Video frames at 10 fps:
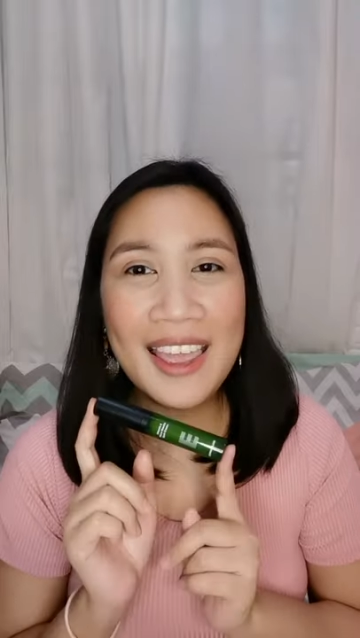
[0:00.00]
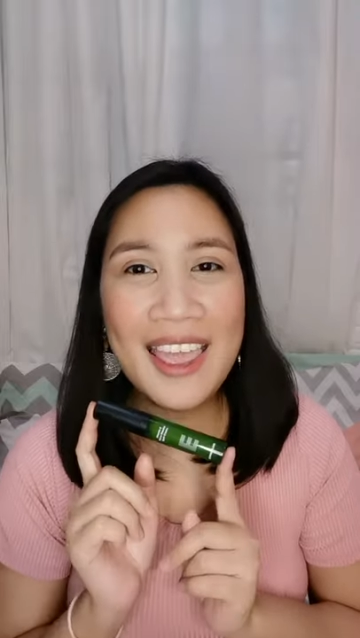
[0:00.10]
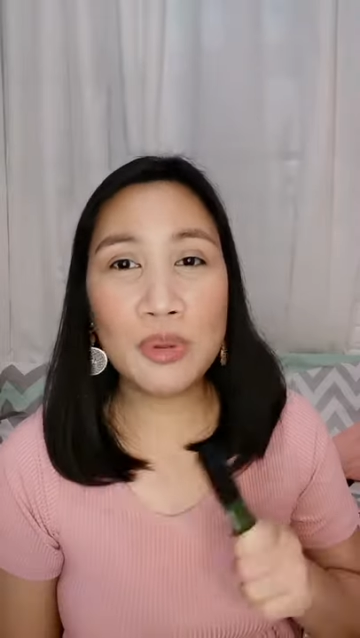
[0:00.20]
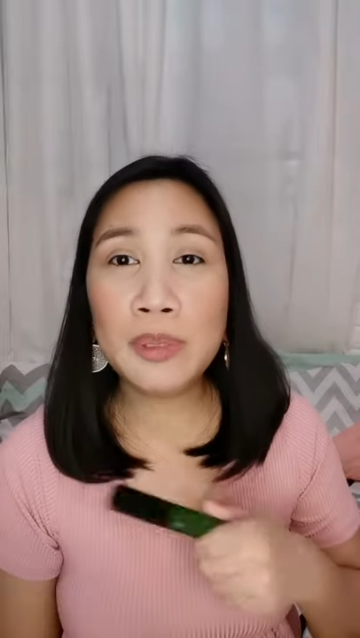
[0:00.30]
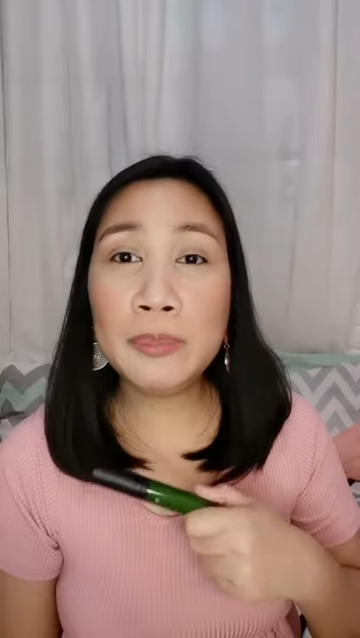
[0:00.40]

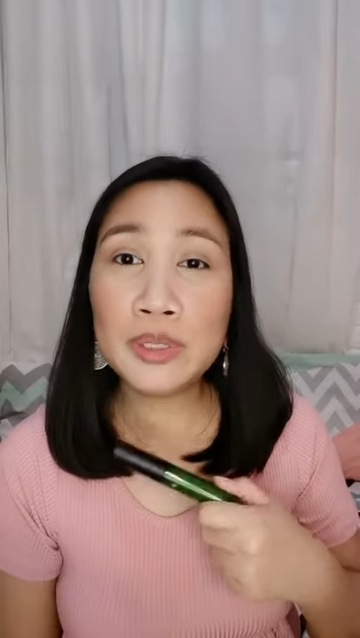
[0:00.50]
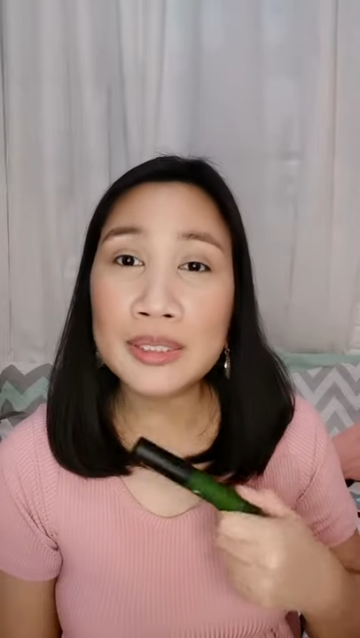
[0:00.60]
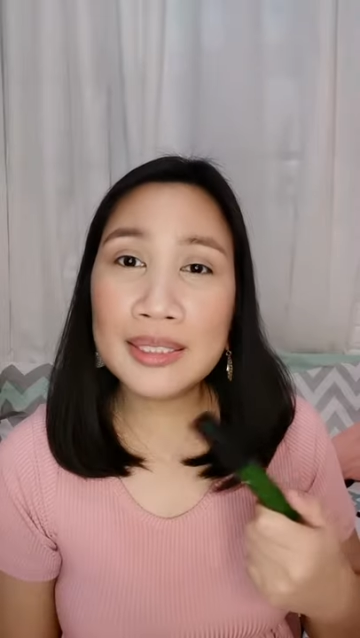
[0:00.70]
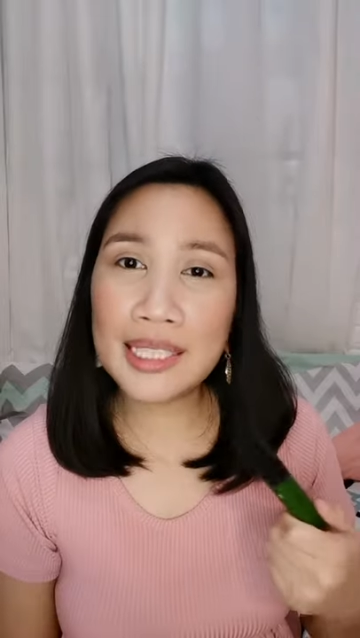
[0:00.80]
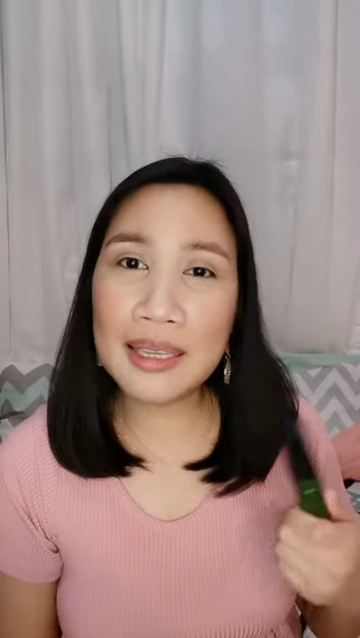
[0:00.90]
I will be
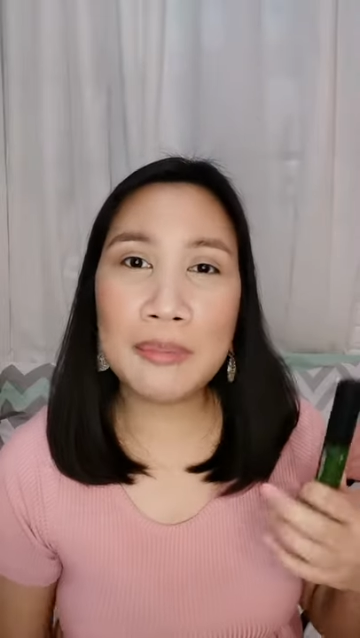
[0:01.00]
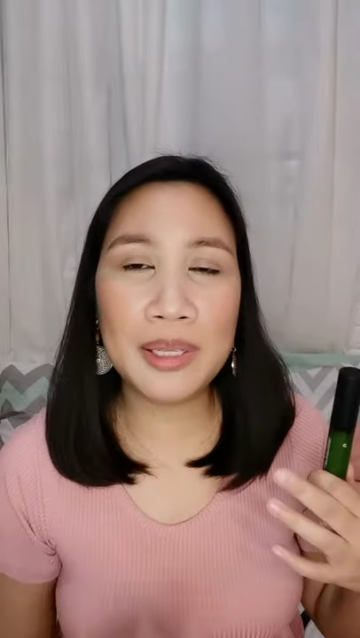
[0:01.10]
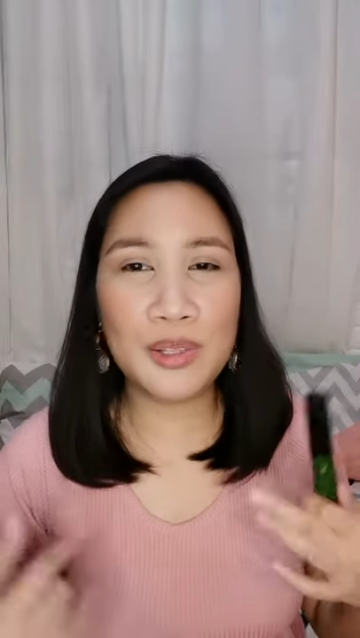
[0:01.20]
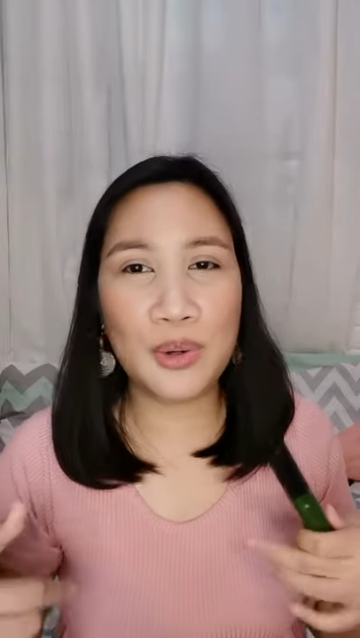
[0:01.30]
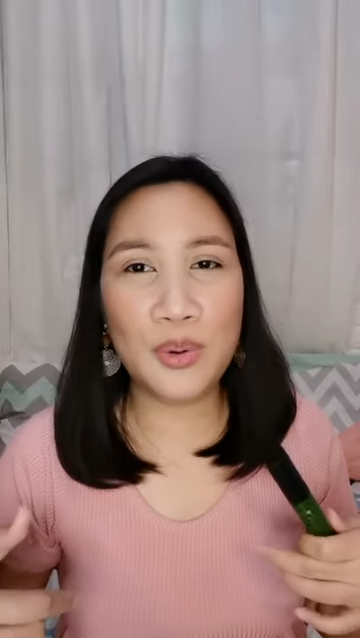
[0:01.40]
putting the link
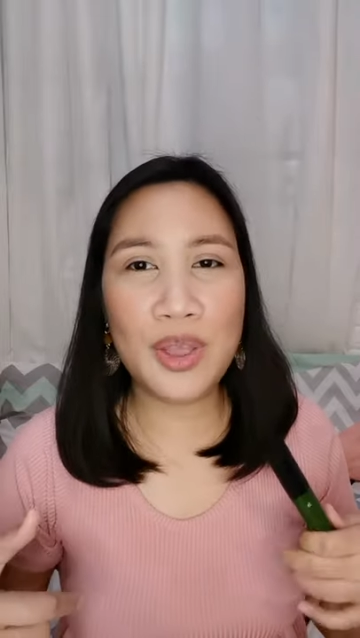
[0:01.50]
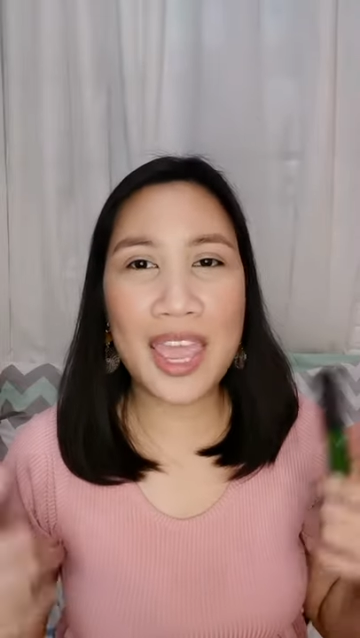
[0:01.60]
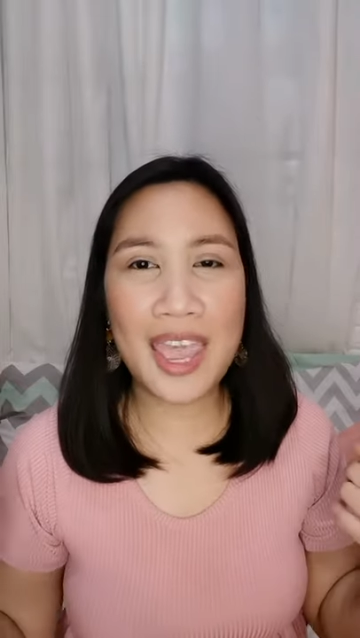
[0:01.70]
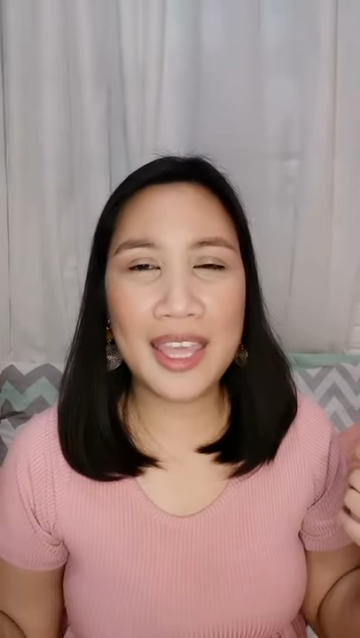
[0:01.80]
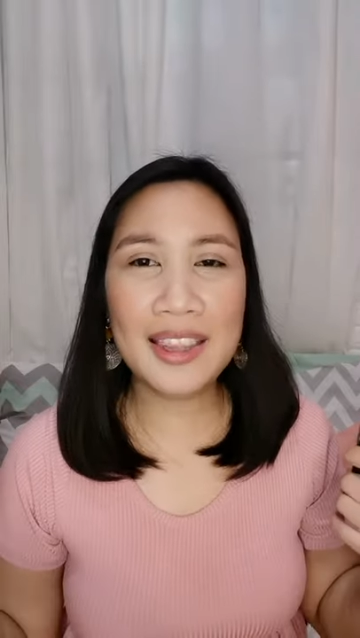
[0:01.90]
below,
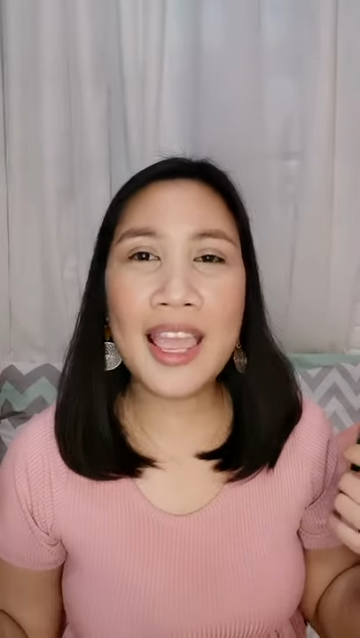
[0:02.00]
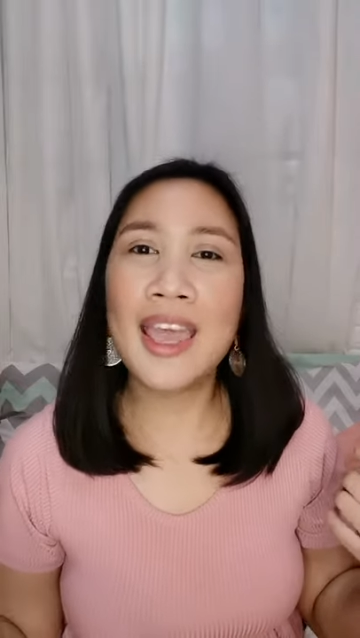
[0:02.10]
and